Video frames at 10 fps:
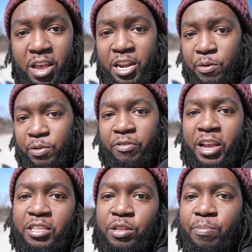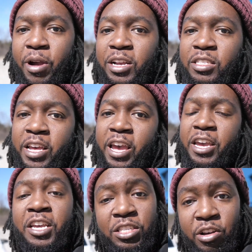and it reflected the price that
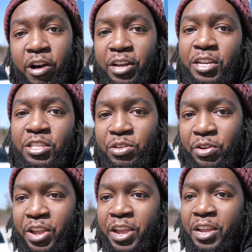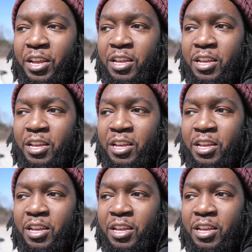he saw on his screen.